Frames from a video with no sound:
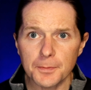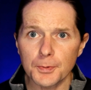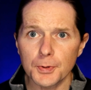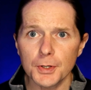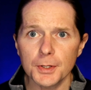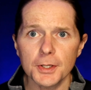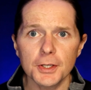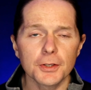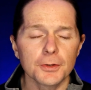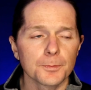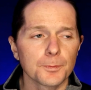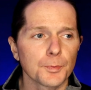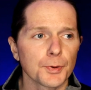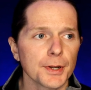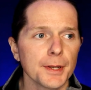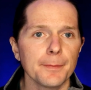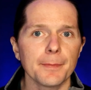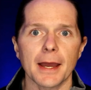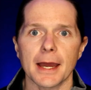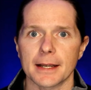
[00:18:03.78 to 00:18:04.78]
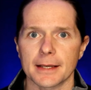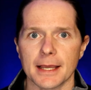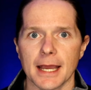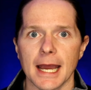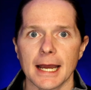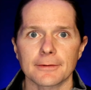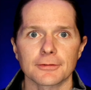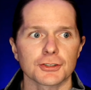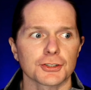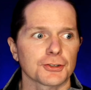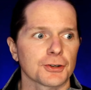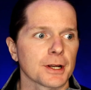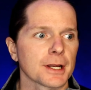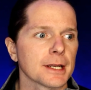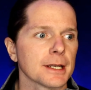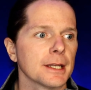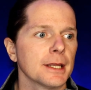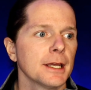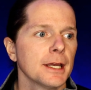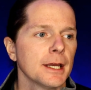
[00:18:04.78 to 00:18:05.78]
a pretty bad calf
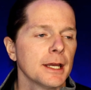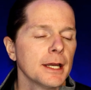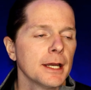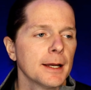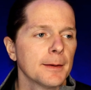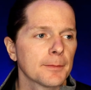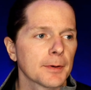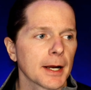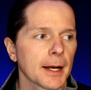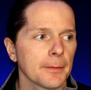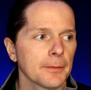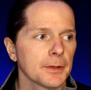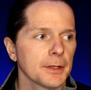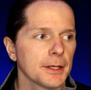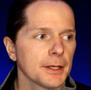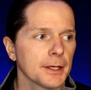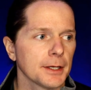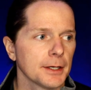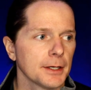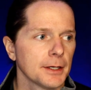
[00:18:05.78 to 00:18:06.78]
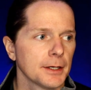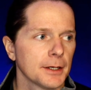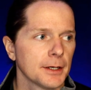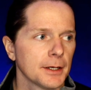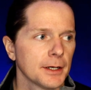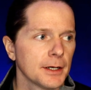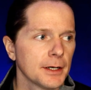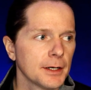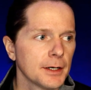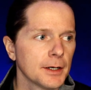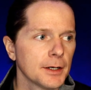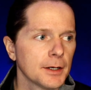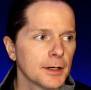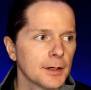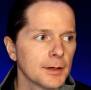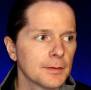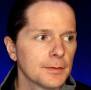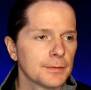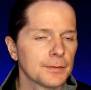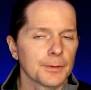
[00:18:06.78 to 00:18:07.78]
strain, probably
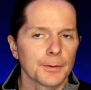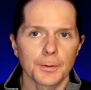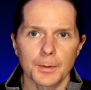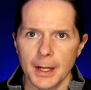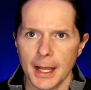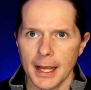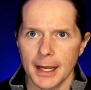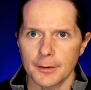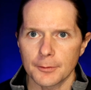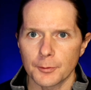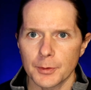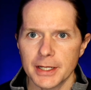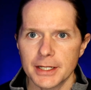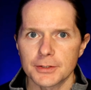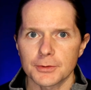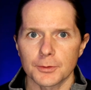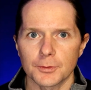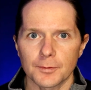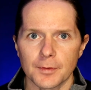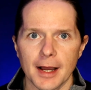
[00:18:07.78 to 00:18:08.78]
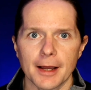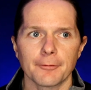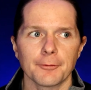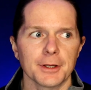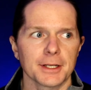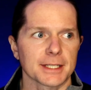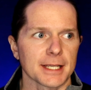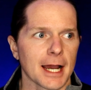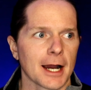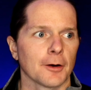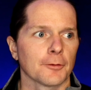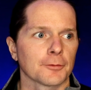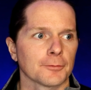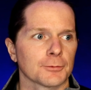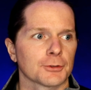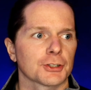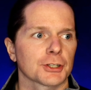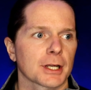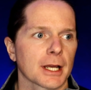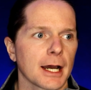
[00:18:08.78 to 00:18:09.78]
4.5 weeks or 5 weeks out
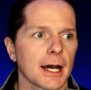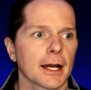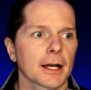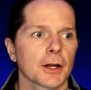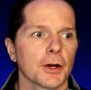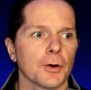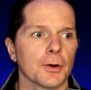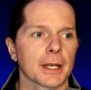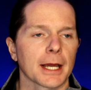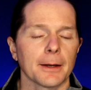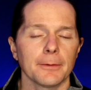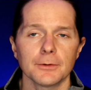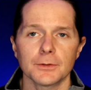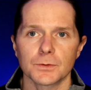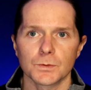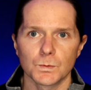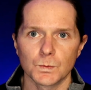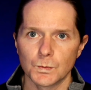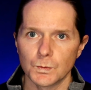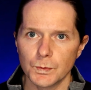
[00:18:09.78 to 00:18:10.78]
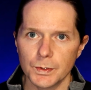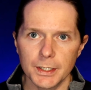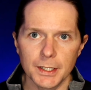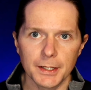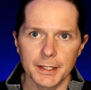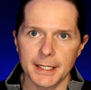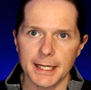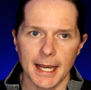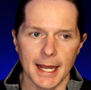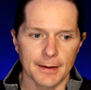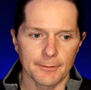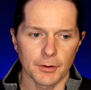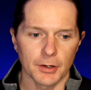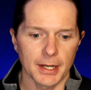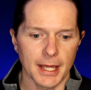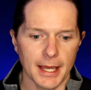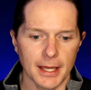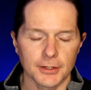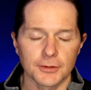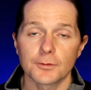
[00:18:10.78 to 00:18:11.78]
from Chicago, and I was really kind of
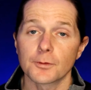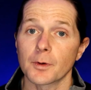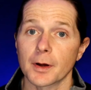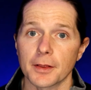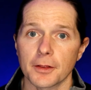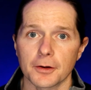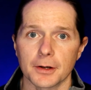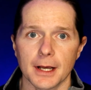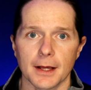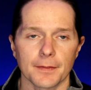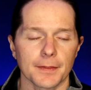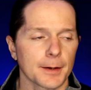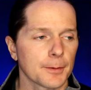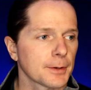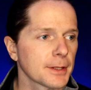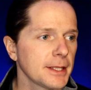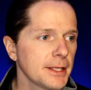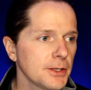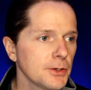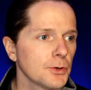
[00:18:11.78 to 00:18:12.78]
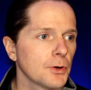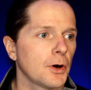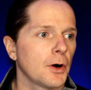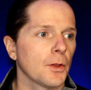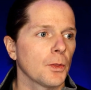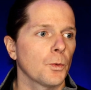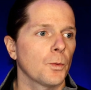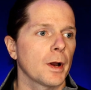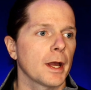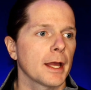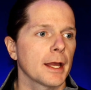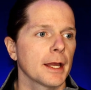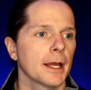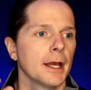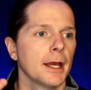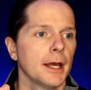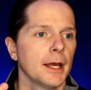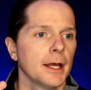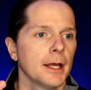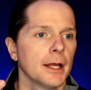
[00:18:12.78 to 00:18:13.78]
on edge of whether or not that would heal all the
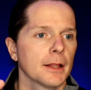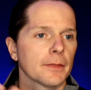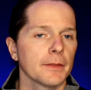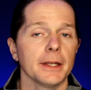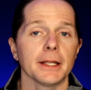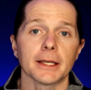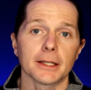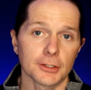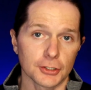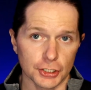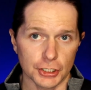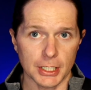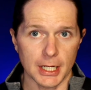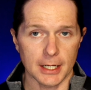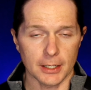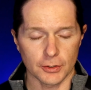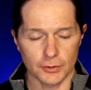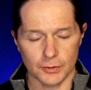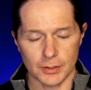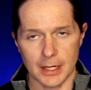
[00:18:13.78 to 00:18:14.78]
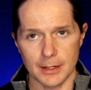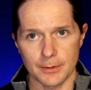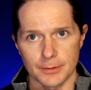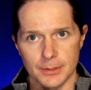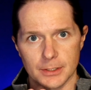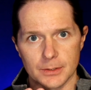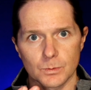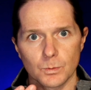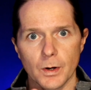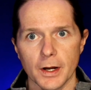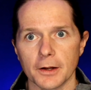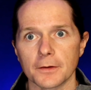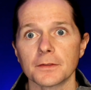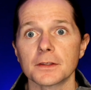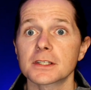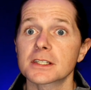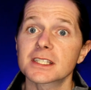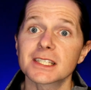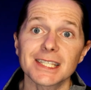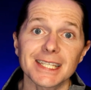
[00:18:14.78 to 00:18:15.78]
way getting in Chicago. So I was wearing
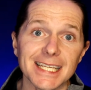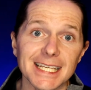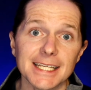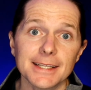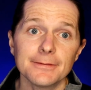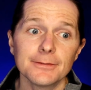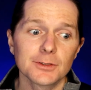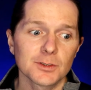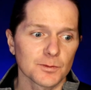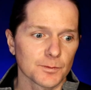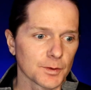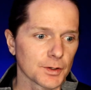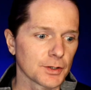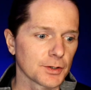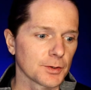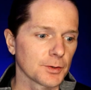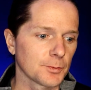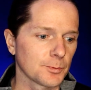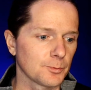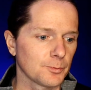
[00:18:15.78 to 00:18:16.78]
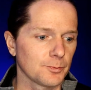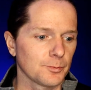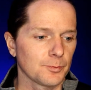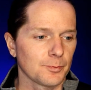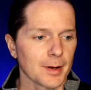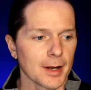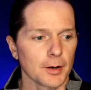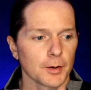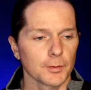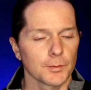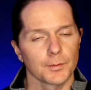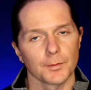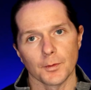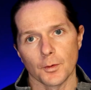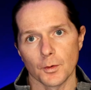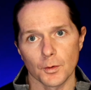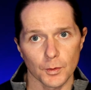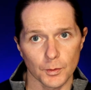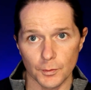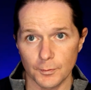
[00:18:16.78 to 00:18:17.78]
the sleeves for about
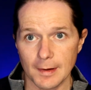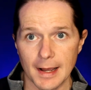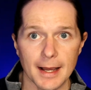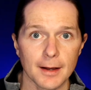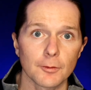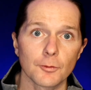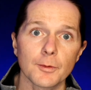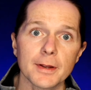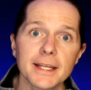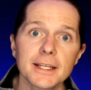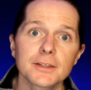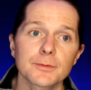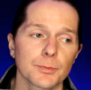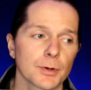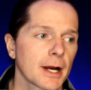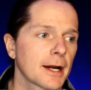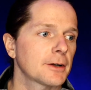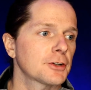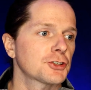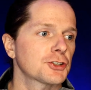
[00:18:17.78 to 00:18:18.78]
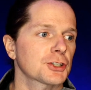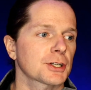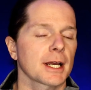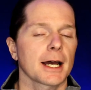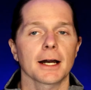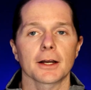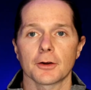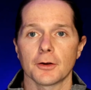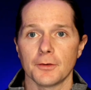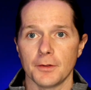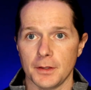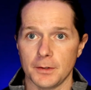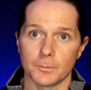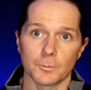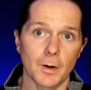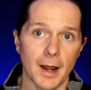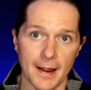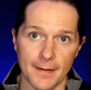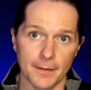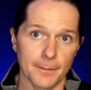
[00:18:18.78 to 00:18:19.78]
4 or 5 weeks prior to Chicago, and
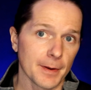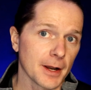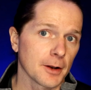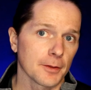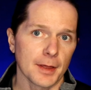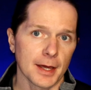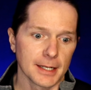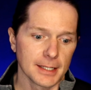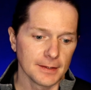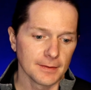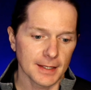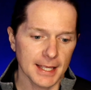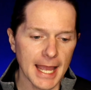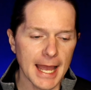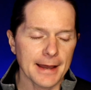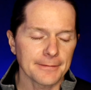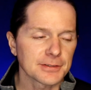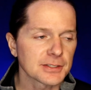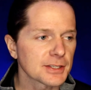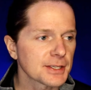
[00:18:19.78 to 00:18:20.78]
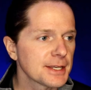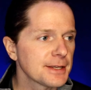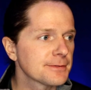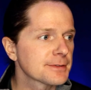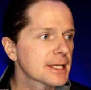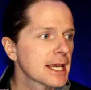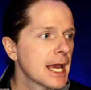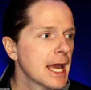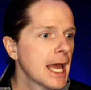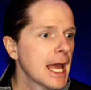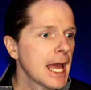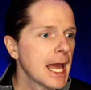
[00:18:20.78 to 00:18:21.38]
then ran the marathon in the calf sleeves.